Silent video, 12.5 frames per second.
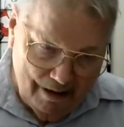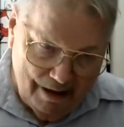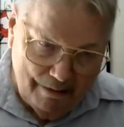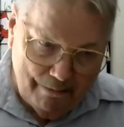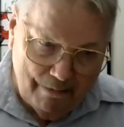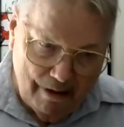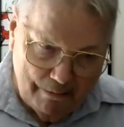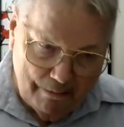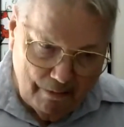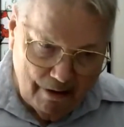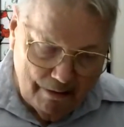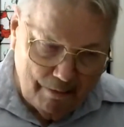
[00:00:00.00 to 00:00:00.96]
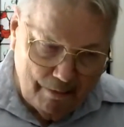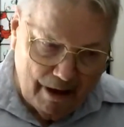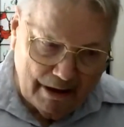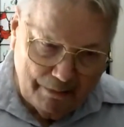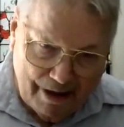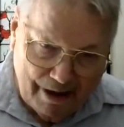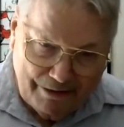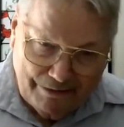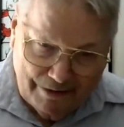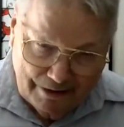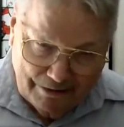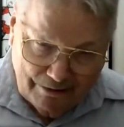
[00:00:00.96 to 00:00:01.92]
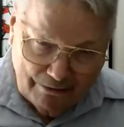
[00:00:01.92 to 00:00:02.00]
in my
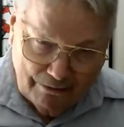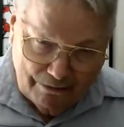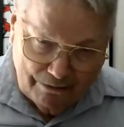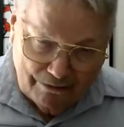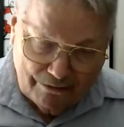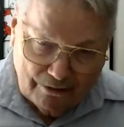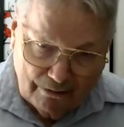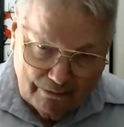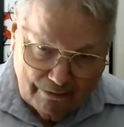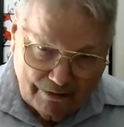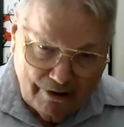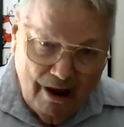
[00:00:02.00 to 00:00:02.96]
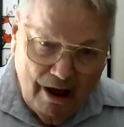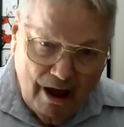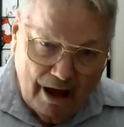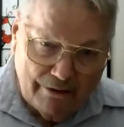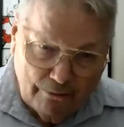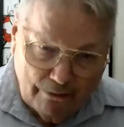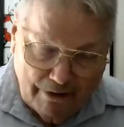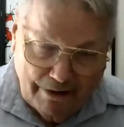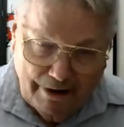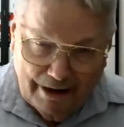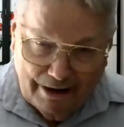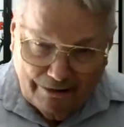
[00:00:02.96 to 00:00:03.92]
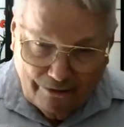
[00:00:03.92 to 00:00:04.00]
capacity at Salute the Service, I joined
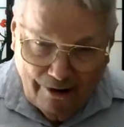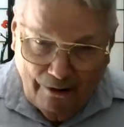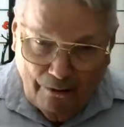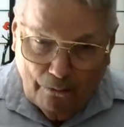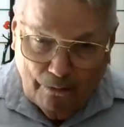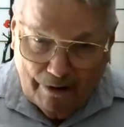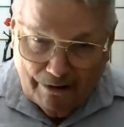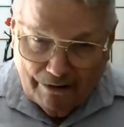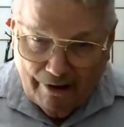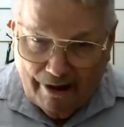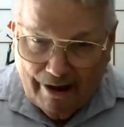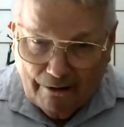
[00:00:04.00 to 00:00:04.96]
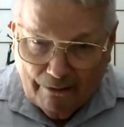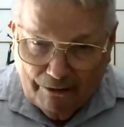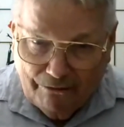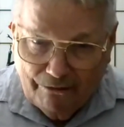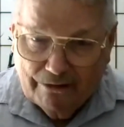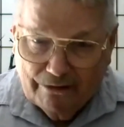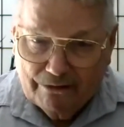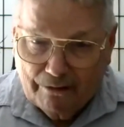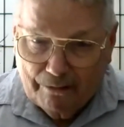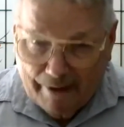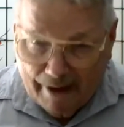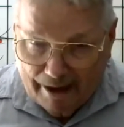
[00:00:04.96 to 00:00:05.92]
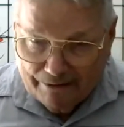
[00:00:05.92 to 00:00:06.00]
hands with Allison's
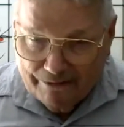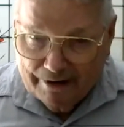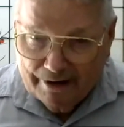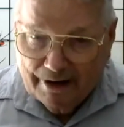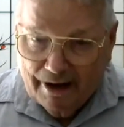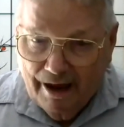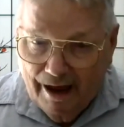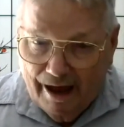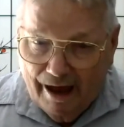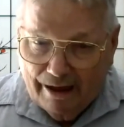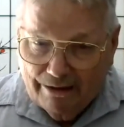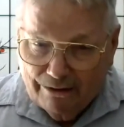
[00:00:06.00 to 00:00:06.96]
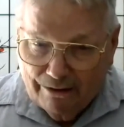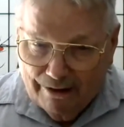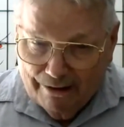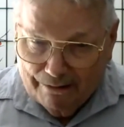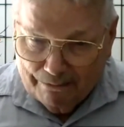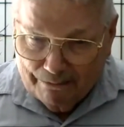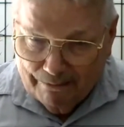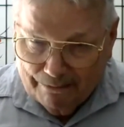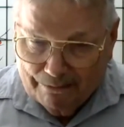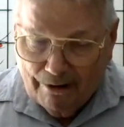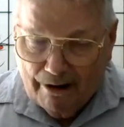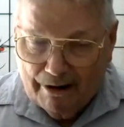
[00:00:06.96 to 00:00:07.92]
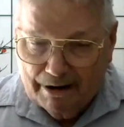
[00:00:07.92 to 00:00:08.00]
capacity at
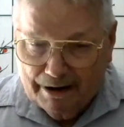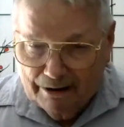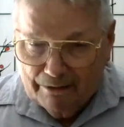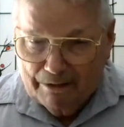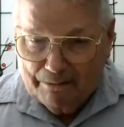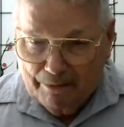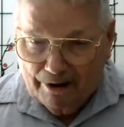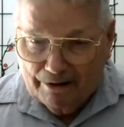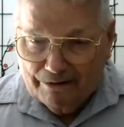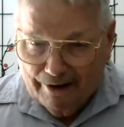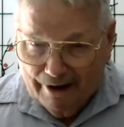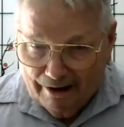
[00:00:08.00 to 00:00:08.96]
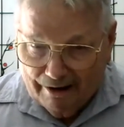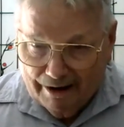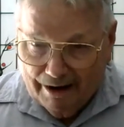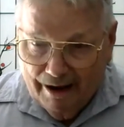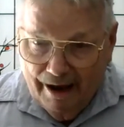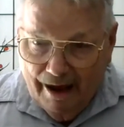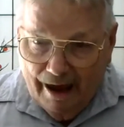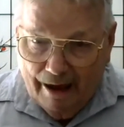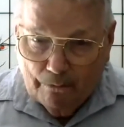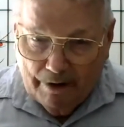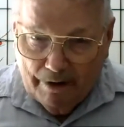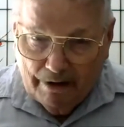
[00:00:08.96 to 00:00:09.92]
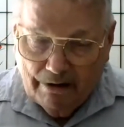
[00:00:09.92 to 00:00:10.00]
Pranic Healing Bucks County, and
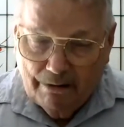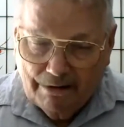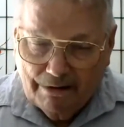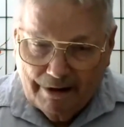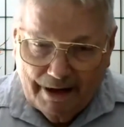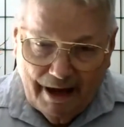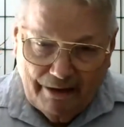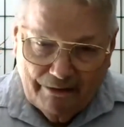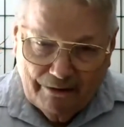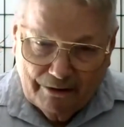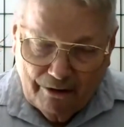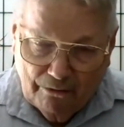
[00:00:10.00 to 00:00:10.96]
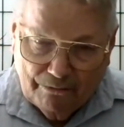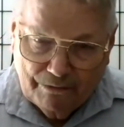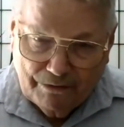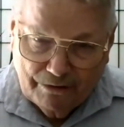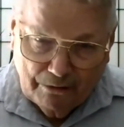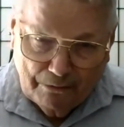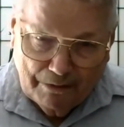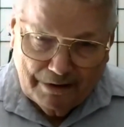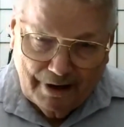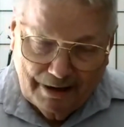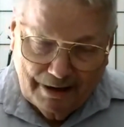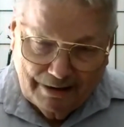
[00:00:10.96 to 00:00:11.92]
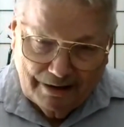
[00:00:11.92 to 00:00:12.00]
we together
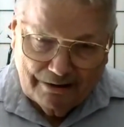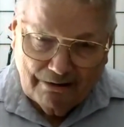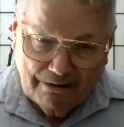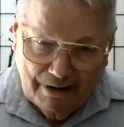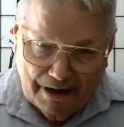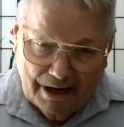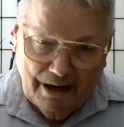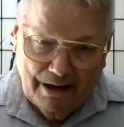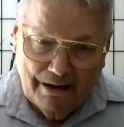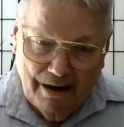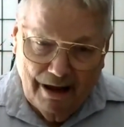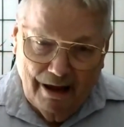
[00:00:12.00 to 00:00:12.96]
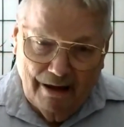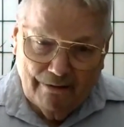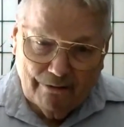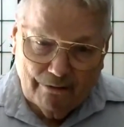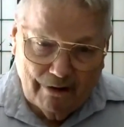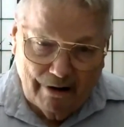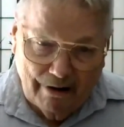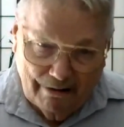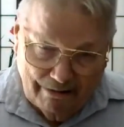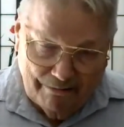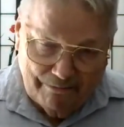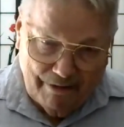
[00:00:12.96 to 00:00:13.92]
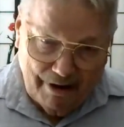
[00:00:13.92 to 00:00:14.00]
co-facilitate this clinic for
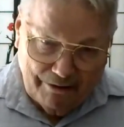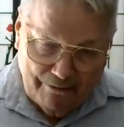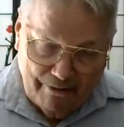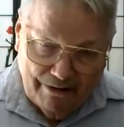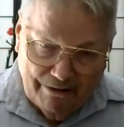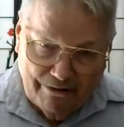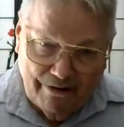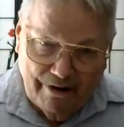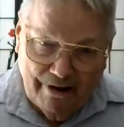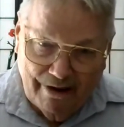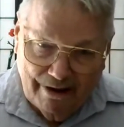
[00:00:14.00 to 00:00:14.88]
the veterans